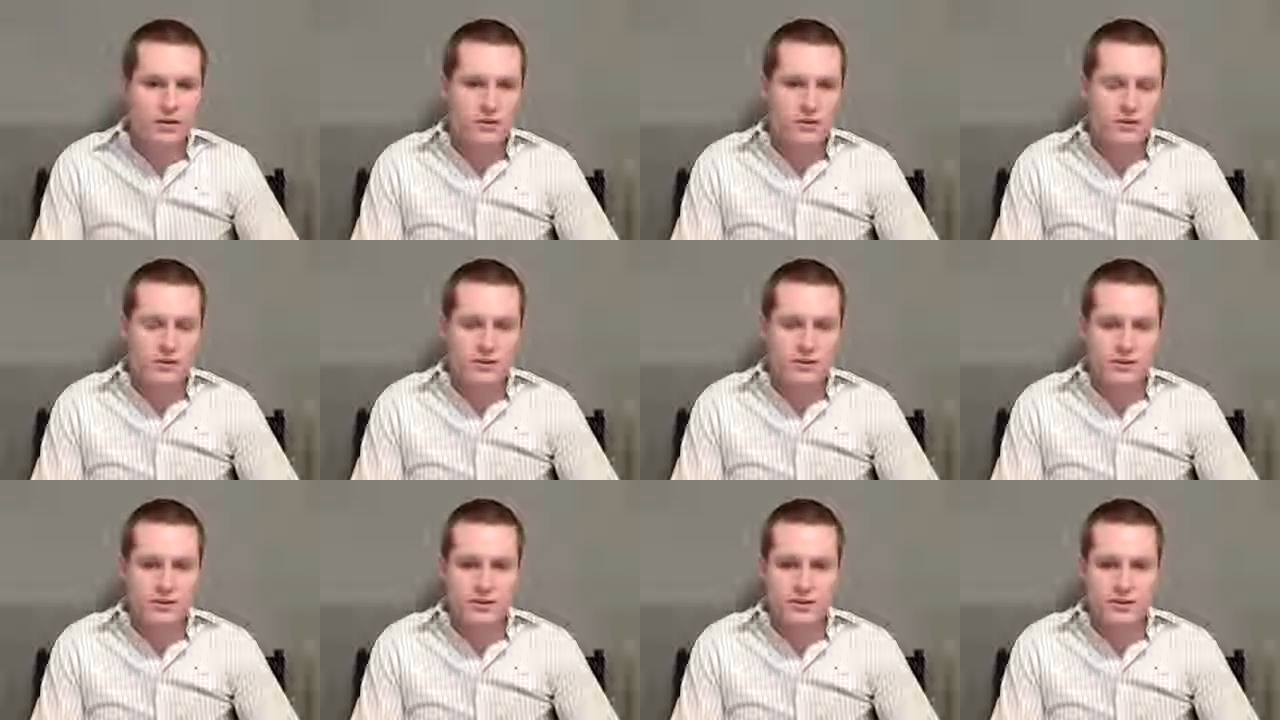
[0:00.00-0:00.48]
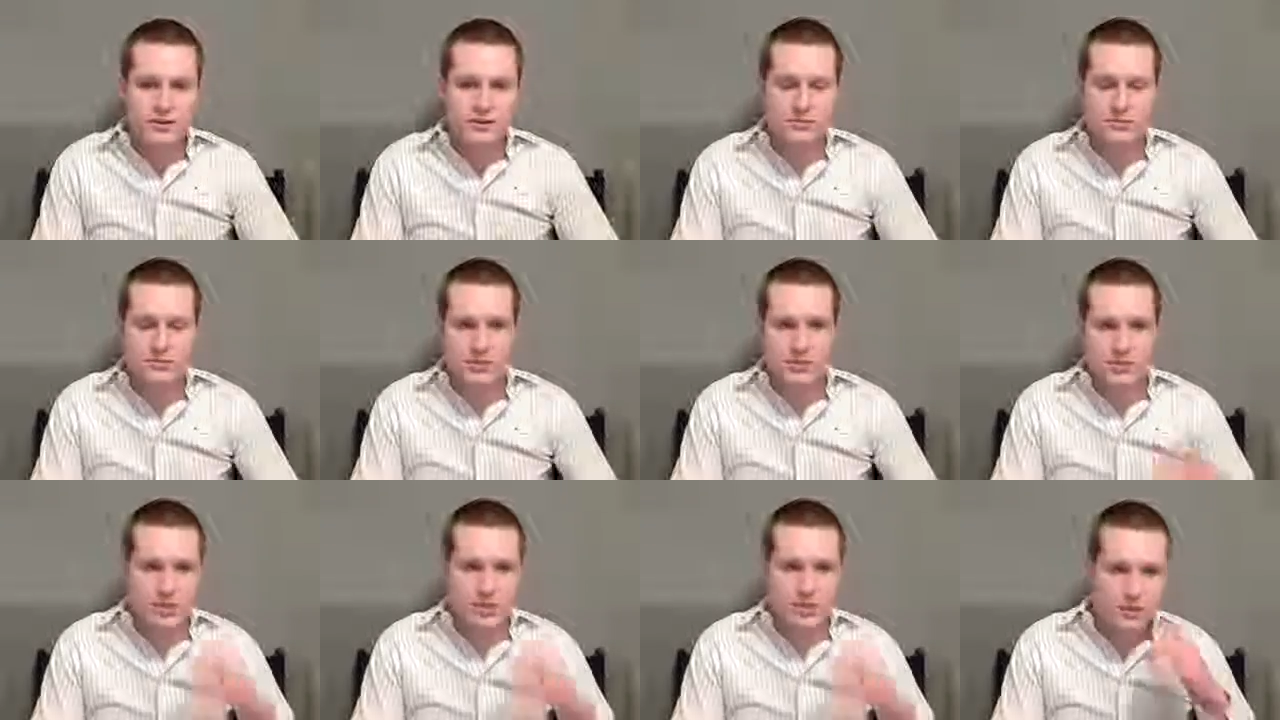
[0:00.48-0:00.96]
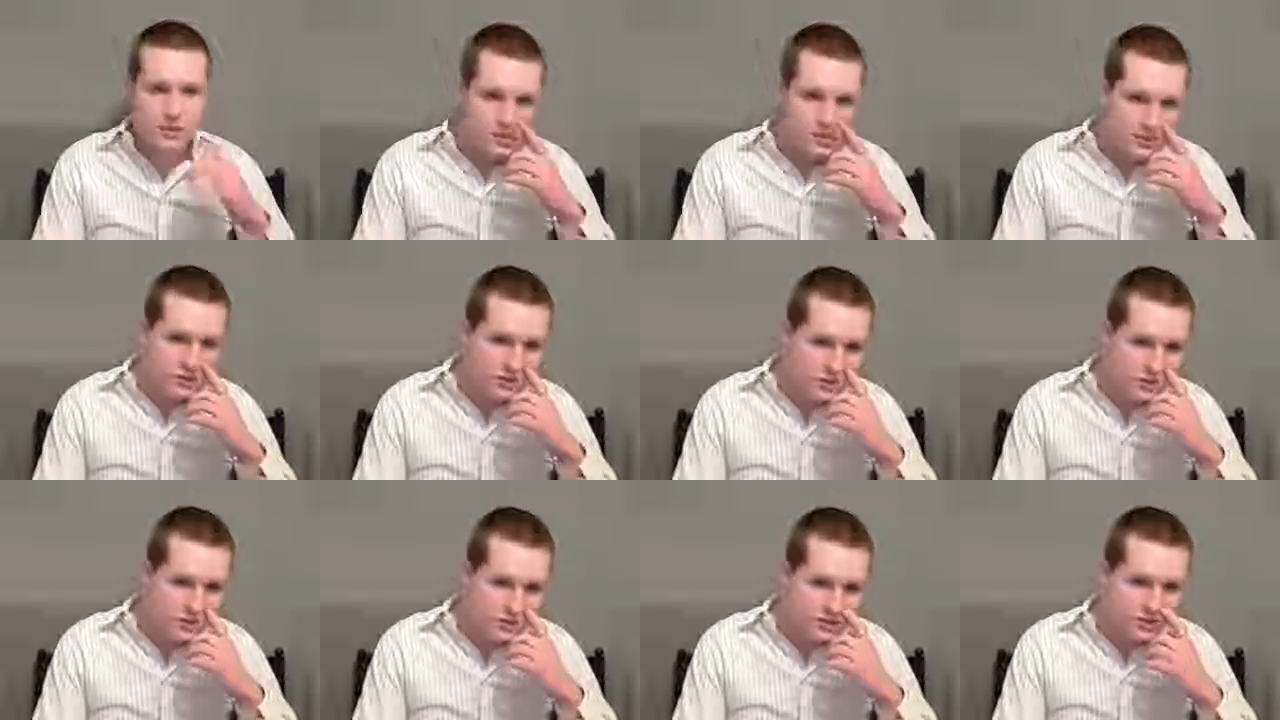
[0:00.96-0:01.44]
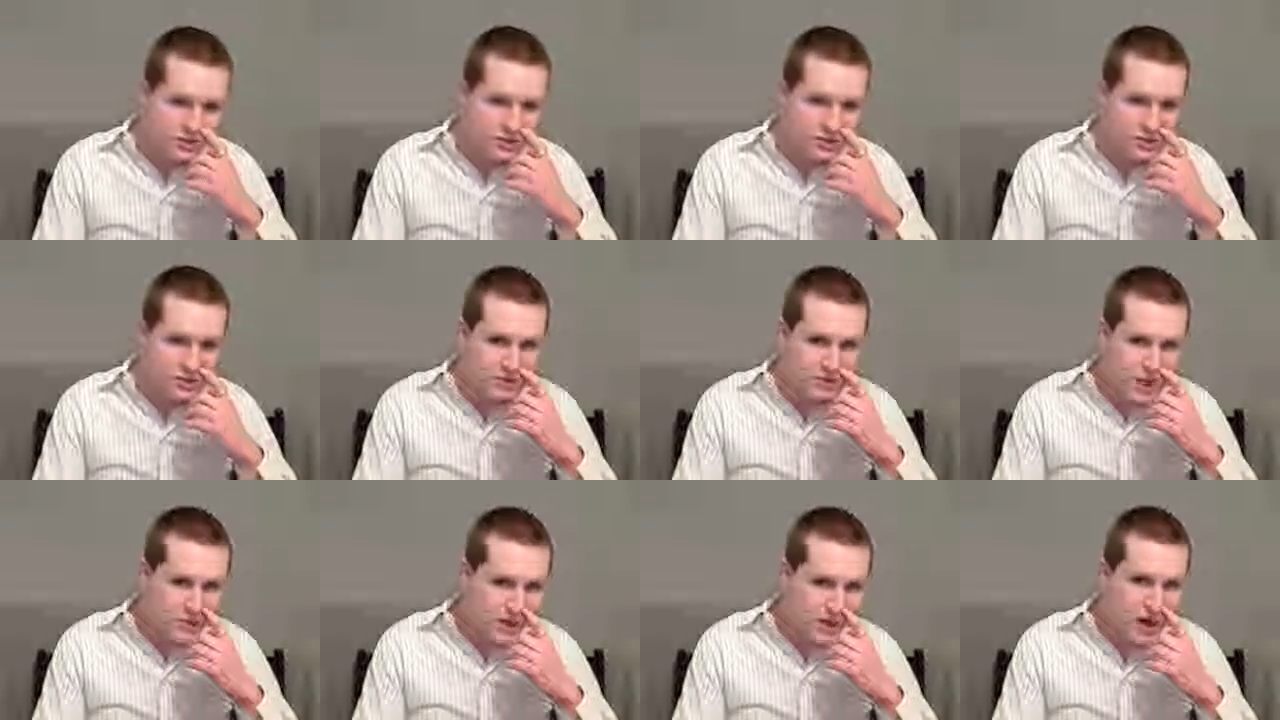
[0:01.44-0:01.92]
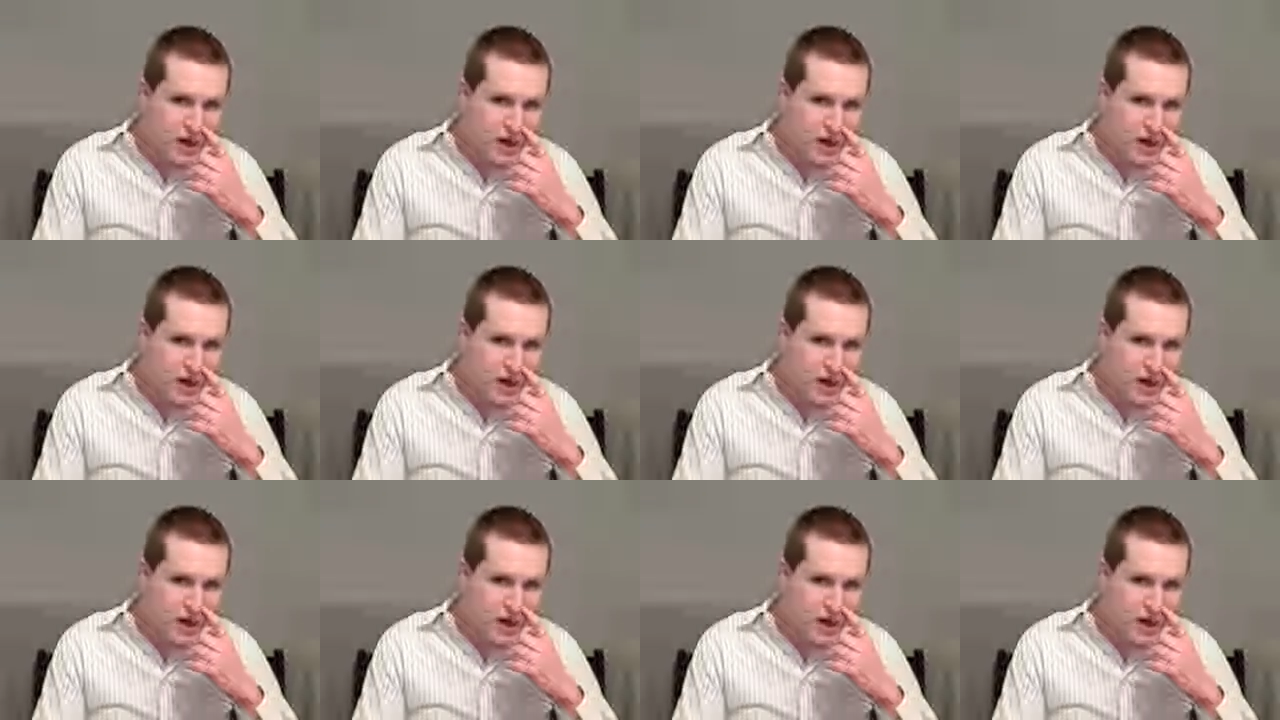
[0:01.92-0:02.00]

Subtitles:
school systems can get sued now.